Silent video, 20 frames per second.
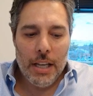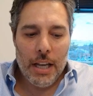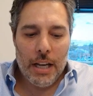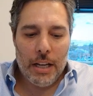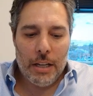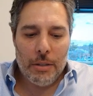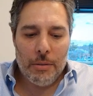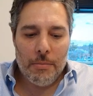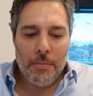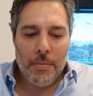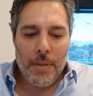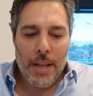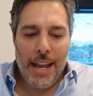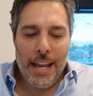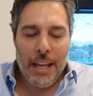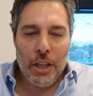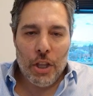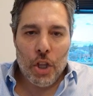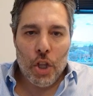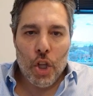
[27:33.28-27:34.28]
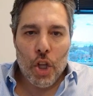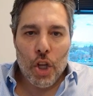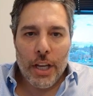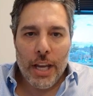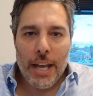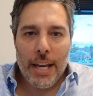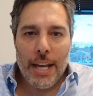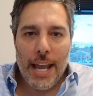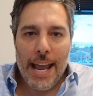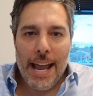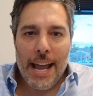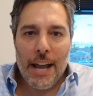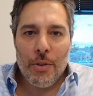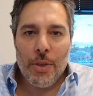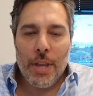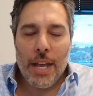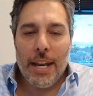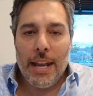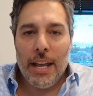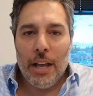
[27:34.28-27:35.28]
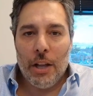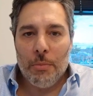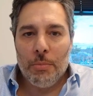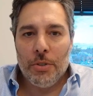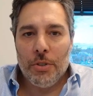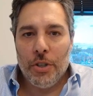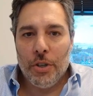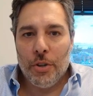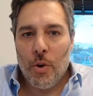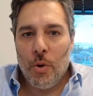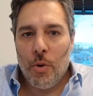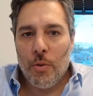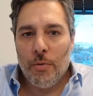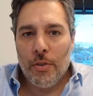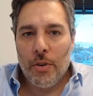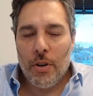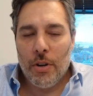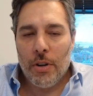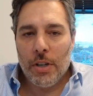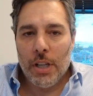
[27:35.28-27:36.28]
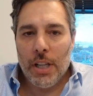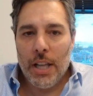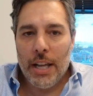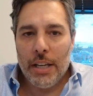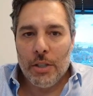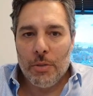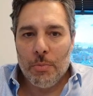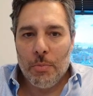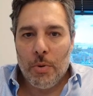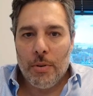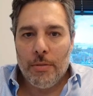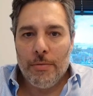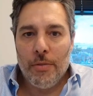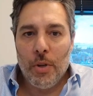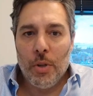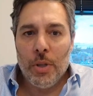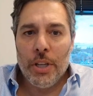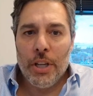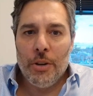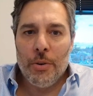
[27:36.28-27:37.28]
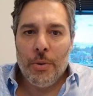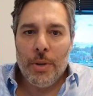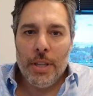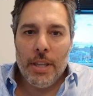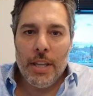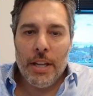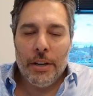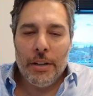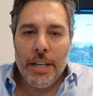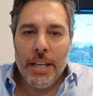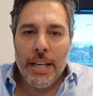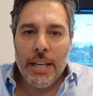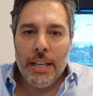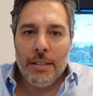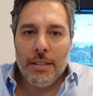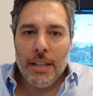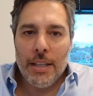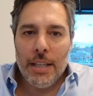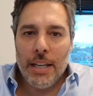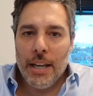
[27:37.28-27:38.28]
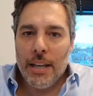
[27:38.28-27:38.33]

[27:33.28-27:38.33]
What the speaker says: and look at how that helps your overall client's portfolio and their needs in the